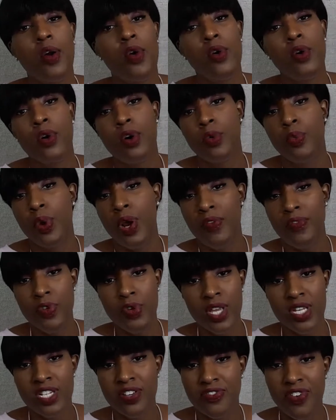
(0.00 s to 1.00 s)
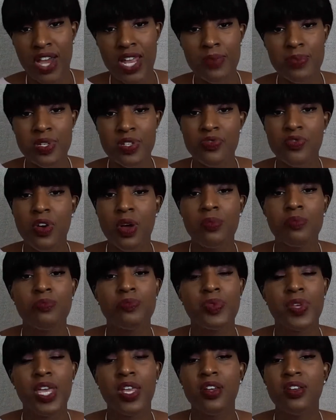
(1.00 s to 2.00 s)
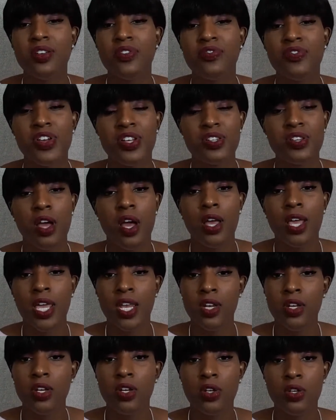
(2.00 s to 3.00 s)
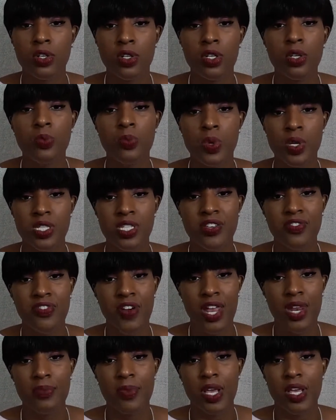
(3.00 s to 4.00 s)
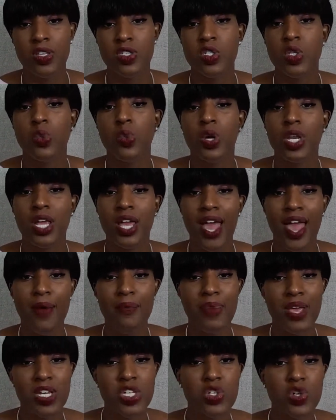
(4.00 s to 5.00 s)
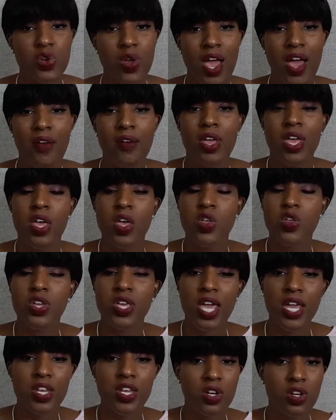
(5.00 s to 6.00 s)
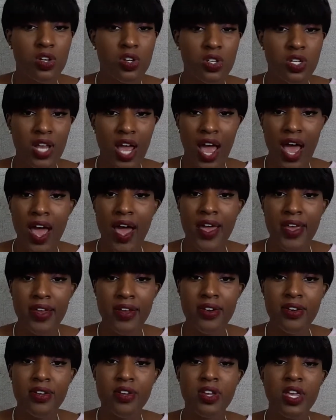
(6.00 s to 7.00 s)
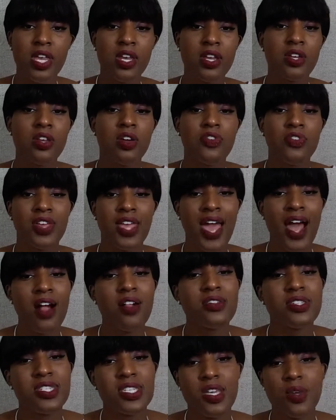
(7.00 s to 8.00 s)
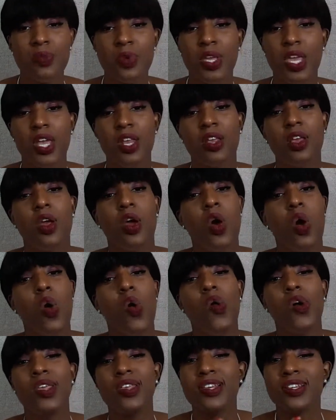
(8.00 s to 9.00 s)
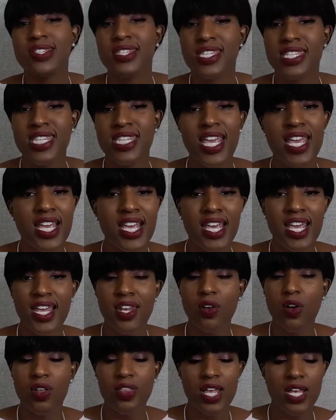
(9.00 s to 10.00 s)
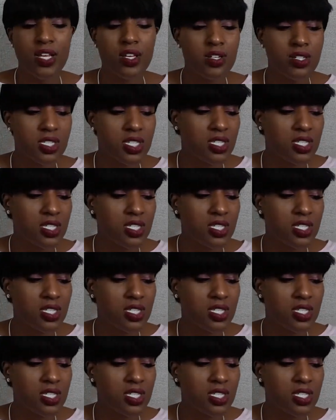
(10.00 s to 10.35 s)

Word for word: or wherever you get your vitamins from, get on a uh, get on a good multivitamin because you want to make sure you have you're getting your good iron, you're getting enough calcium, you're getting all your zinc and all that